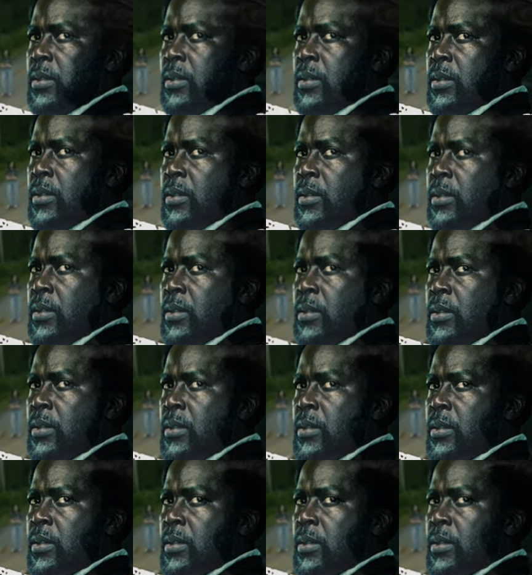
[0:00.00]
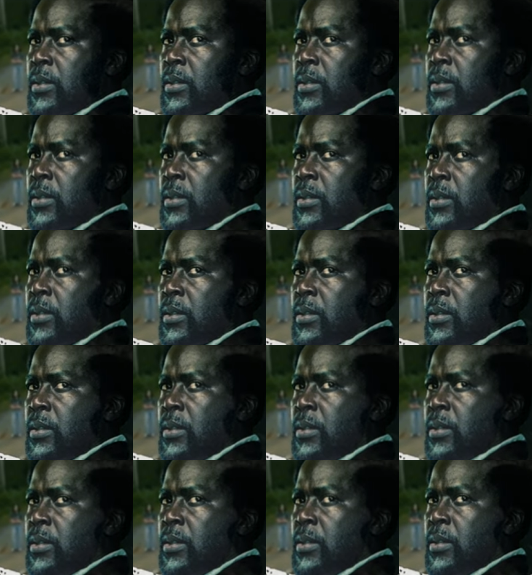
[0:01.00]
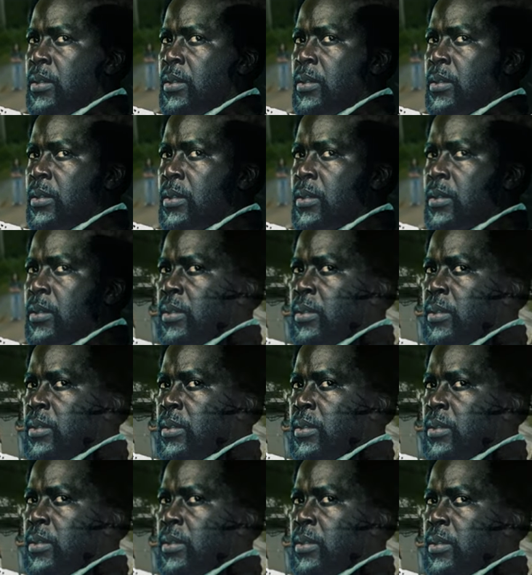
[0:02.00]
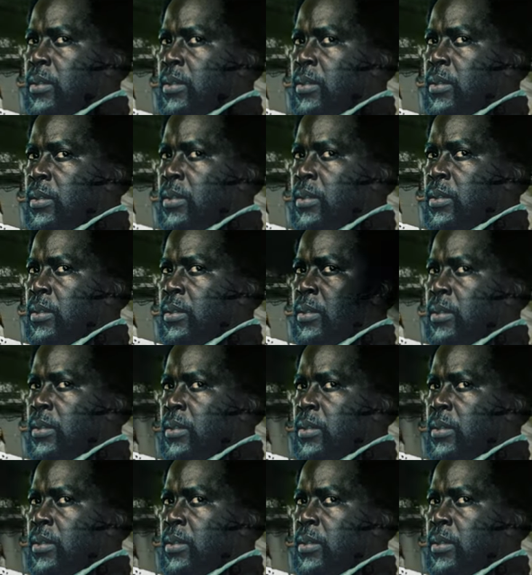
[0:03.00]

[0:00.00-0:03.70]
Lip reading: No words are spoken by the person on screen.